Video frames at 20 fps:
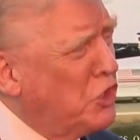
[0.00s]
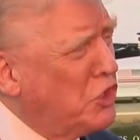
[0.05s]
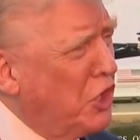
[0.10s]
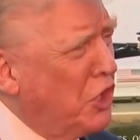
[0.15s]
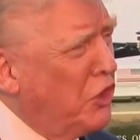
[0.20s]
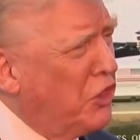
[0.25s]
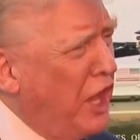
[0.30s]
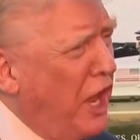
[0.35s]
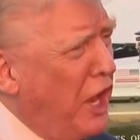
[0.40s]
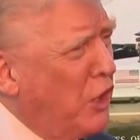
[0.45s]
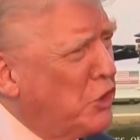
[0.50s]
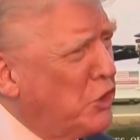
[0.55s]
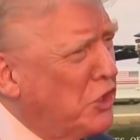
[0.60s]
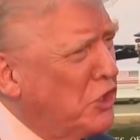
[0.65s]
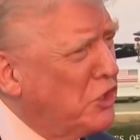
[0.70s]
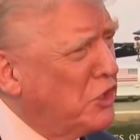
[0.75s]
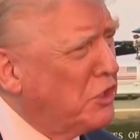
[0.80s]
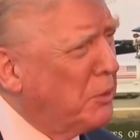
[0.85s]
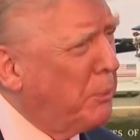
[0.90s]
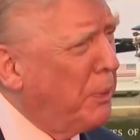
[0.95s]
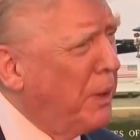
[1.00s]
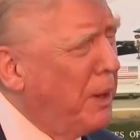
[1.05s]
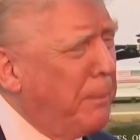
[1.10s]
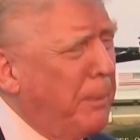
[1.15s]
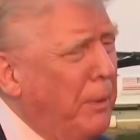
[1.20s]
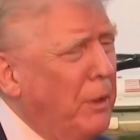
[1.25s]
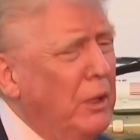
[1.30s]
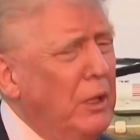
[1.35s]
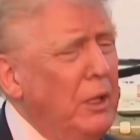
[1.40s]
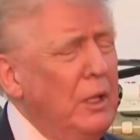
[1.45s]
he would announce
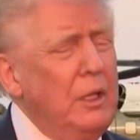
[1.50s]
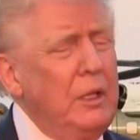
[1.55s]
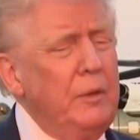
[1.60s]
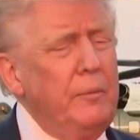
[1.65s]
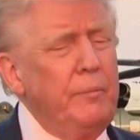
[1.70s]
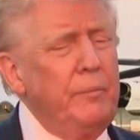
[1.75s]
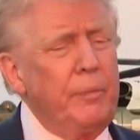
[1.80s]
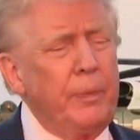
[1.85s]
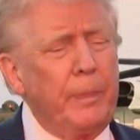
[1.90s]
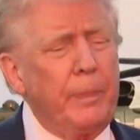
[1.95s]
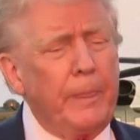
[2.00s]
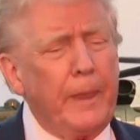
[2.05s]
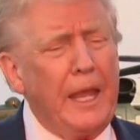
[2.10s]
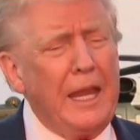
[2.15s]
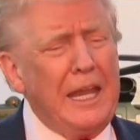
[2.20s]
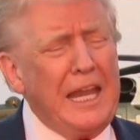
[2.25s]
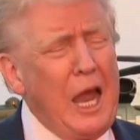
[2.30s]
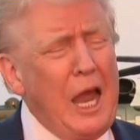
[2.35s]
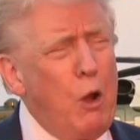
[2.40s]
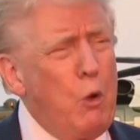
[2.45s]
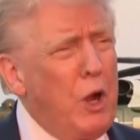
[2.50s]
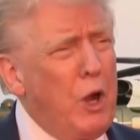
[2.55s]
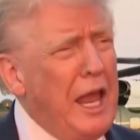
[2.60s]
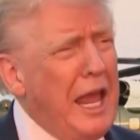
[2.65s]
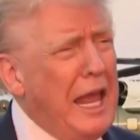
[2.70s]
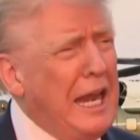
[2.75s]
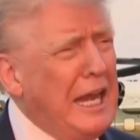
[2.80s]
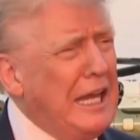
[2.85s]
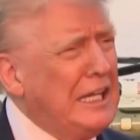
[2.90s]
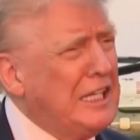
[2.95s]
tariffs on semiconductors
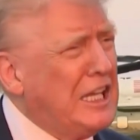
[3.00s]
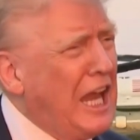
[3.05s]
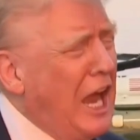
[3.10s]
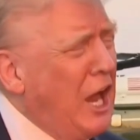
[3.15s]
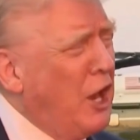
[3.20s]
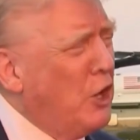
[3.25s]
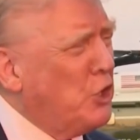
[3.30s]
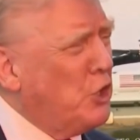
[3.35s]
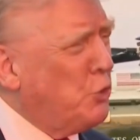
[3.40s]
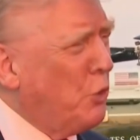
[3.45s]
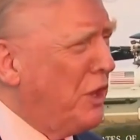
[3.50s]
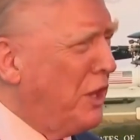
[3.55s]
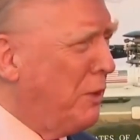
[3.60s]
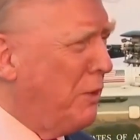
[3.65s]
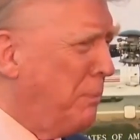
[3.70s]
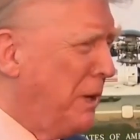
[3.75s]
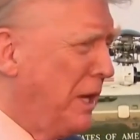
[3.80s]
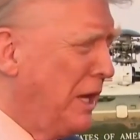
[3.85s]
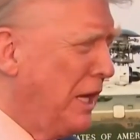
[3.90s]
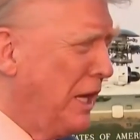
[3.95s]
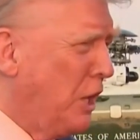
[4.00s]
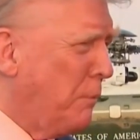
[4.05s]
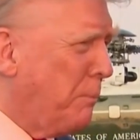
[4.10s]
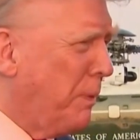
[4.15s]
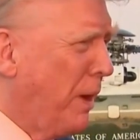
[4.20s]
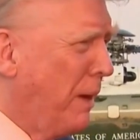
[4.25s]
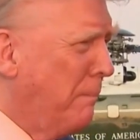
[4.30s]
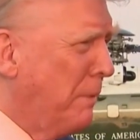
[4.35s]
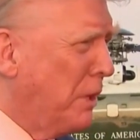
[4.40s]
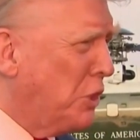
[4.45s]
and chips in the next
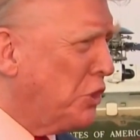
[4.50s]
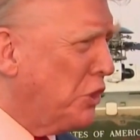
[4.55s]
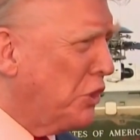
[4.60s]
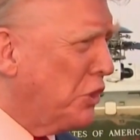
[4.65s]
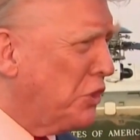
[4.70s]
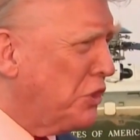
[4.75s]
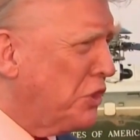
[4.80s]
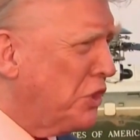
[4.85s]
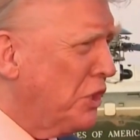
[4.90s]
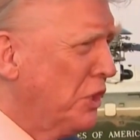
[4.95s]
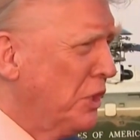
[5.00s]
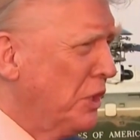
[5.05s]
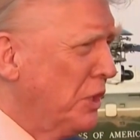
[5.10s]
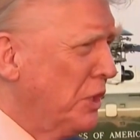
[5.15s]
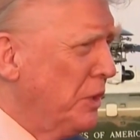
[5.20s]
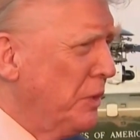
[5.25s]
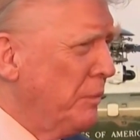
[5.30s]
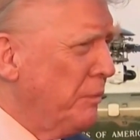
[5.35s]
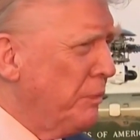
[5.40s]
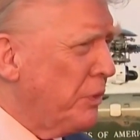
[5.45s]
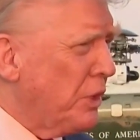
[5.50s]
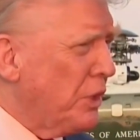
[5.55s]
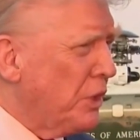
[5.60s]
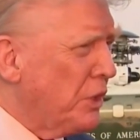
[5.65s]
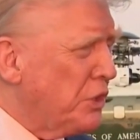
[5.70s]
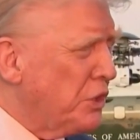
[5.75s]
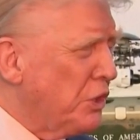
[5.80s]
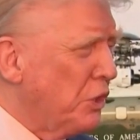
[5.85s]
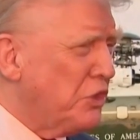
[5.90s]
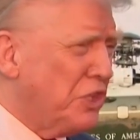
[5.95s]
week or so.
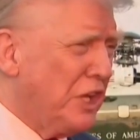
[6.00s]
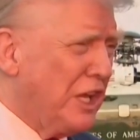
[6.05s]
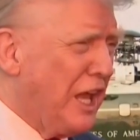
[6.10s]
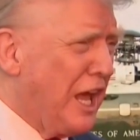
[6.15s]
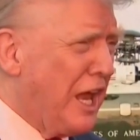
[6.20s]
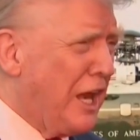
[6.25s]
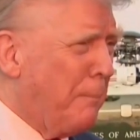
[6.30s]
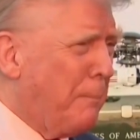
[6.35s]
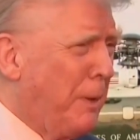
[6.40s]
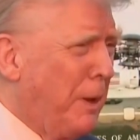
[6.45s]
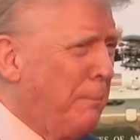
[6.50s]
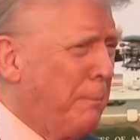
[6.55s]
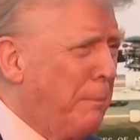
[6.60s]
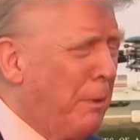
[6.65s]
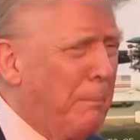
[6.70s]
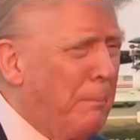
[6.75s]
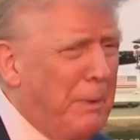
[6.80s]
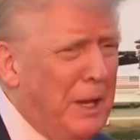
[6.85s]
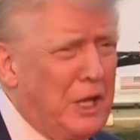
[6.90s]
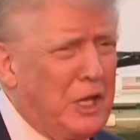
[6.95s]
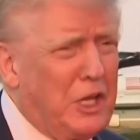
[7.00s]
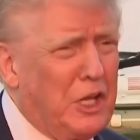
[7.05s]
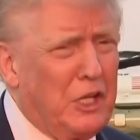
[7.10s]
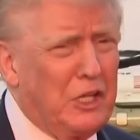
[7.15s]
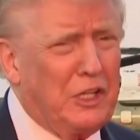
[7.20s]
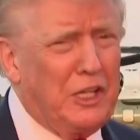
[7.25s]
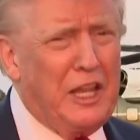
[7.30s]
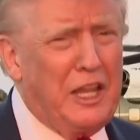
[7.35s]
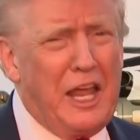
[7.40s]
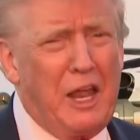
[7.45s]
The pharmaceutical industry has
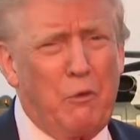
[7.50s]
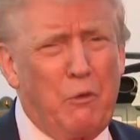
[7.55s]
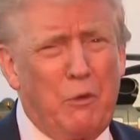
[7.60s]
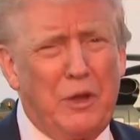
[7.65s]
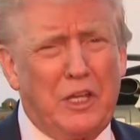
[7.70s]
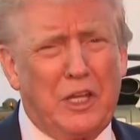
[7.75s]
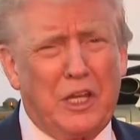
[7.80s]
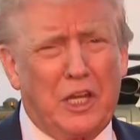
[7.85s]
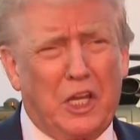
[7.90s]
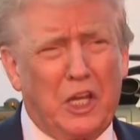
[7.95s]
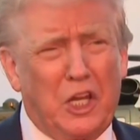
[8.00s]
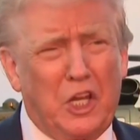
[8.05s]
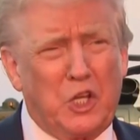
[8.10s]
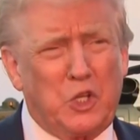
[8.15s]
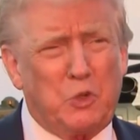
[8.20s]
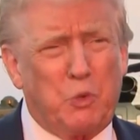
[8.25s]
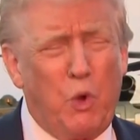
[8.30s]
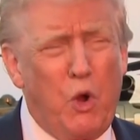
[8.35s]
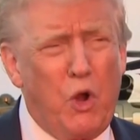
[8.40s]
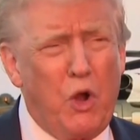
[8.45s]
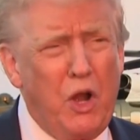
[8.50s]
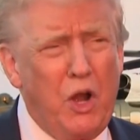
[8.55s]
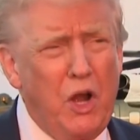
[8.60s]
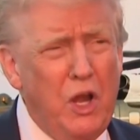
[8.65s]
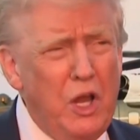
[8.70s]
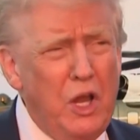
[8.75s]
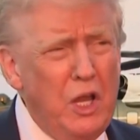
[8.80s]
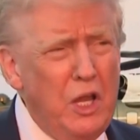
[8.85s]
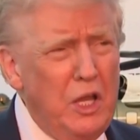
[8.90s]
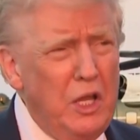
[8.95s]
been preparing for these
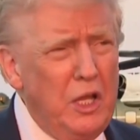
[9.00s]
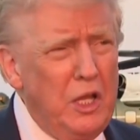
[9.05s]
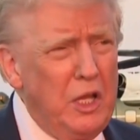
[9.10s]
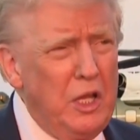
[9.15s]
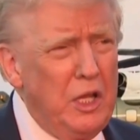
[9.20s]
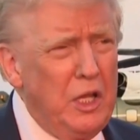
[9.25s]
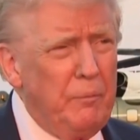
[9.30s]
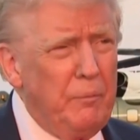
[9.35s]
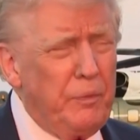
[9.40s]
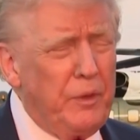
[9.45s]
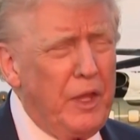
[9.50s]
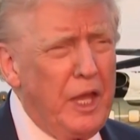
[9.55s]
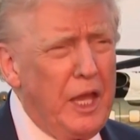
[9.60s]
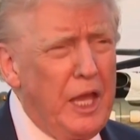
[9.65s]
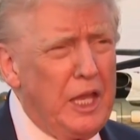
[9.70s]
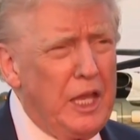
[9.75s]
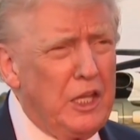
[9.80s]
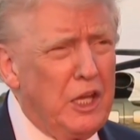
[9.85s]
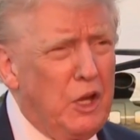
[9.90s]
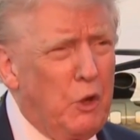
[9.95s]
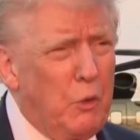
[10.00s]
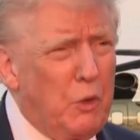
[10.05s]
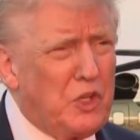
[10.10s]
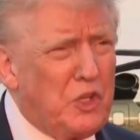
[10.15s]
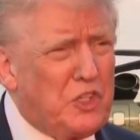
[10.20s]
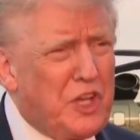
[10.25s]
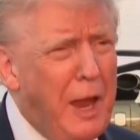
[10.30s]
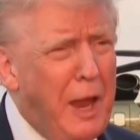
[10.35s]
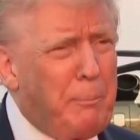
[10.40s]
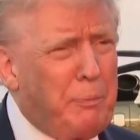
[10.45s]
tariffs, which follow
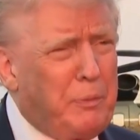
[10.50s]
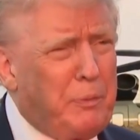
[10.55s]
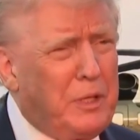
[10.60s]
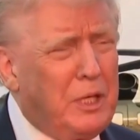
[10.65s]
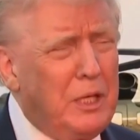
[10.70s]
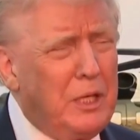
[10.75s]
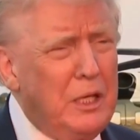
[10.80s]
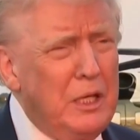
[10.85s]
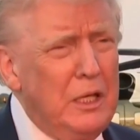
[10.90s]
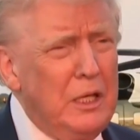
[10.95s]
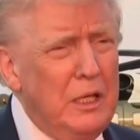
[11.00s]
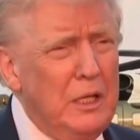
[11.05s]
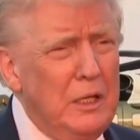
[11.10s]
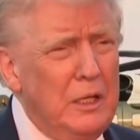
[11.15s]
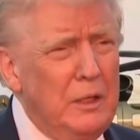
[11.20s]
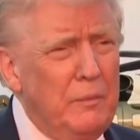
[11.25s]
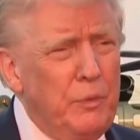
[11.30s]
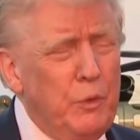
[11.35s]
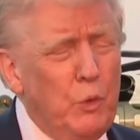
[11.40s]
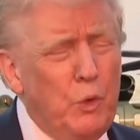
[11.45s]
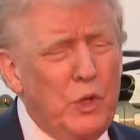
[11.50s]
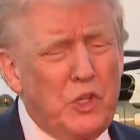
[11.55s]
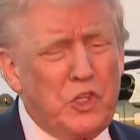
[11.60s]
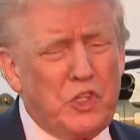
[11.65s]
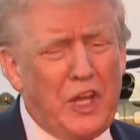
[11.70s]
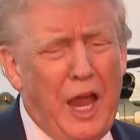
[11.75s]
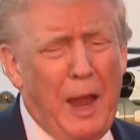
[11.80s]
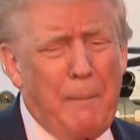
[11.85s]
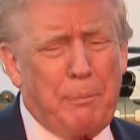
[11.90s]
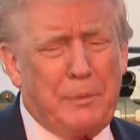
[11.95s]
a national security
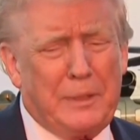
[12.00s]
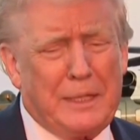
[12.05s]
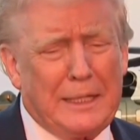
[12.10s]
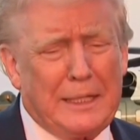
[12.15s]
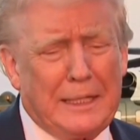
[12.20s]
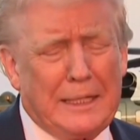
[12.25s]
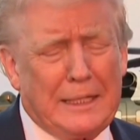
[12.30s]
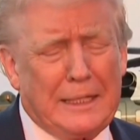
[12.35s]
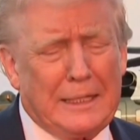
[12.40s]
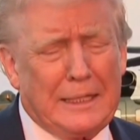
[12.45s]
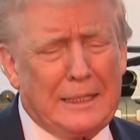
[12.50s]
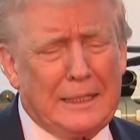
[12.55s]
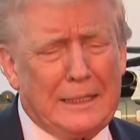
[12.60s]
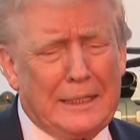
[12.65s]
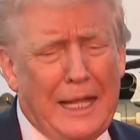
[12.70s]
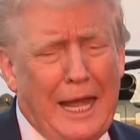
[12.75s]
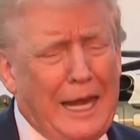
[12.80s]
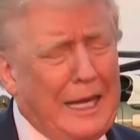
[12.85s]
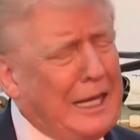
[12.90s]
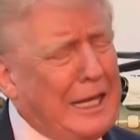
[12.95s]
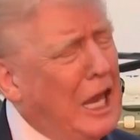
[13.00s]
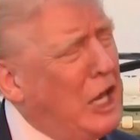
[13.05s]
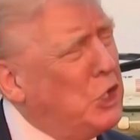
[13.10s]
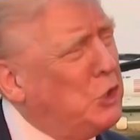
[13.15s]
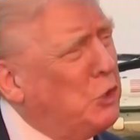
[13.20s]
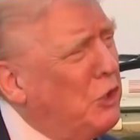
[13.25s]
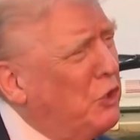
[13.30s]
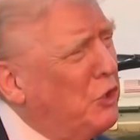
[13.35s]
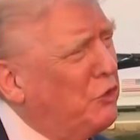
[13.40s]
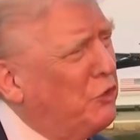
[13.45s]
review of the sector. A lot of
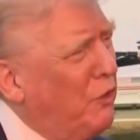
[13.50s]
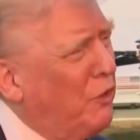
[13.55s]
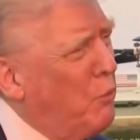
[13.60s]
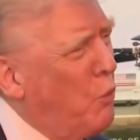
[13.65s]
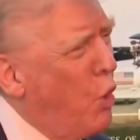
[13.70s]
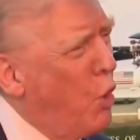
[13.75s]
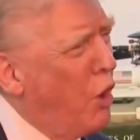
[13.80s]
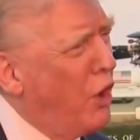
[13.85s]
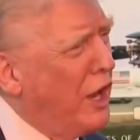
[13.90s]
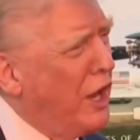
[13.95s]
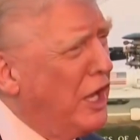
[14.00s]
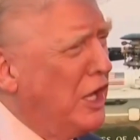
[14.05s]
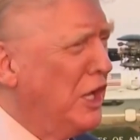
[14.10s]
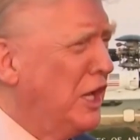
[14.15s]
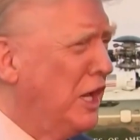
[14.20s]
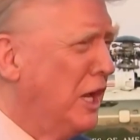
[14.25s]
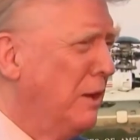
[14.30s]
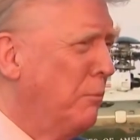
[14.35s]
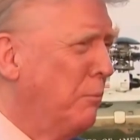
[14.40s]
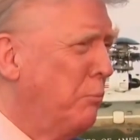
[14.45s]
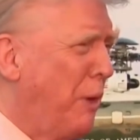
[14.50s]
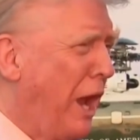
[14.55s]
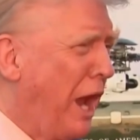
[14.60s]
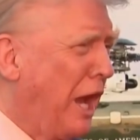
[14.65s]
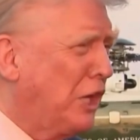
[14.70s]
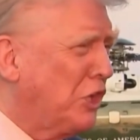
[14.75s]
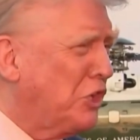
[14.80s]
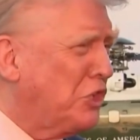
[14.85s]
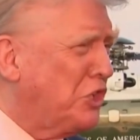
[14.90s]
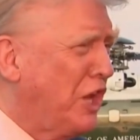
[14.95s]
countries from war, India and
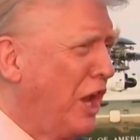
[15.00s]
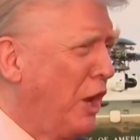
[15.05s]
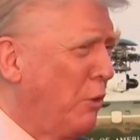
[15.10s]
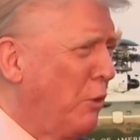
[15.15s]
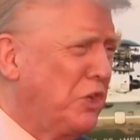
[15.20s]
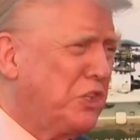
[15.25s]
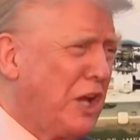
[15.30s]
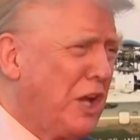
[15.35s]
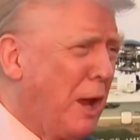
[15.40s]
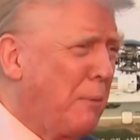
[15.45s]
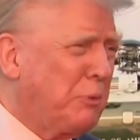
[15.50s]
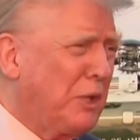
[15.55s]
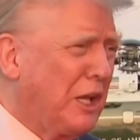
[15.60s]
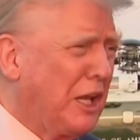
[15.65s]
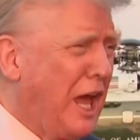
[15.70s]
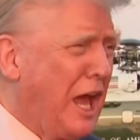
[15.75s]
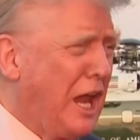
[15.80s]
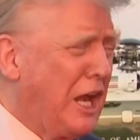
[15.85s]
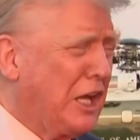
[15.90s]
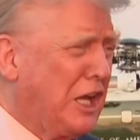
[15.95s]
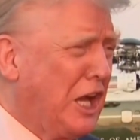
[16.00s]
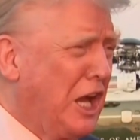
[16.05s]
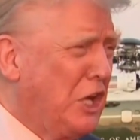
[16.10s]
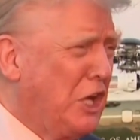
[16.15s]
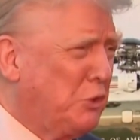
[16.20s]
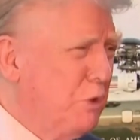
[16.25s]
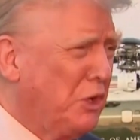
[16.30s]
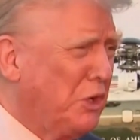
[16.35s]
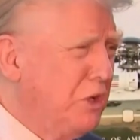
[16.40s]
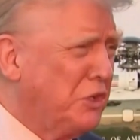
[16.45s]
Pakistan, we stopped a lot of
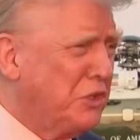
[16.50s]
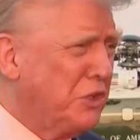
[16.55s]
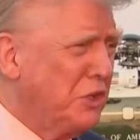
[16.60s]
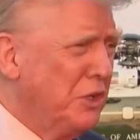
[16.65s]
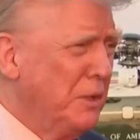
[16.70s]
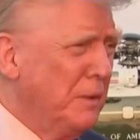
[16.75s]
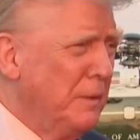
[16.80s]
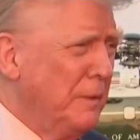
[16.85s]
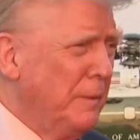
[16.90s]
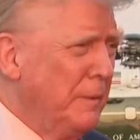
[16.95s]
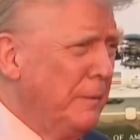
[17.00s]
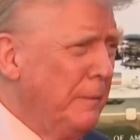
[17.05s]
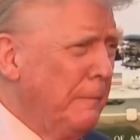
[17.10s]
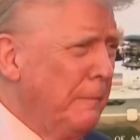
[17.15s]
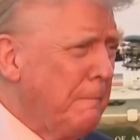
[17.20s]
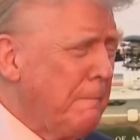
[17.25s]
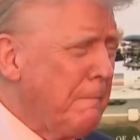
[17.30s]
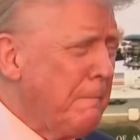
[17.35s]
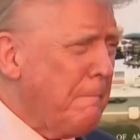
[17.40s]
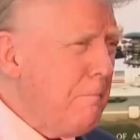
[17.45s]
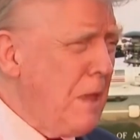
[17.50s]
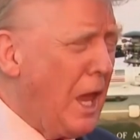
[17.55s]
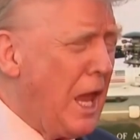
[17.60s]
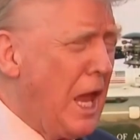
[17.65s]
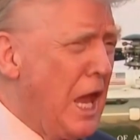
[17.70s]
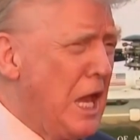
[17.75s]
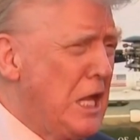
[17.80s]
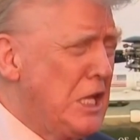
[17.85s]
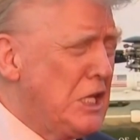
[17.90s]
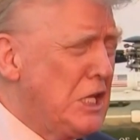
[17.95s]
countries,
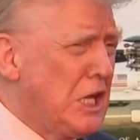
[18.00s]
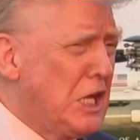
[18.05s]
and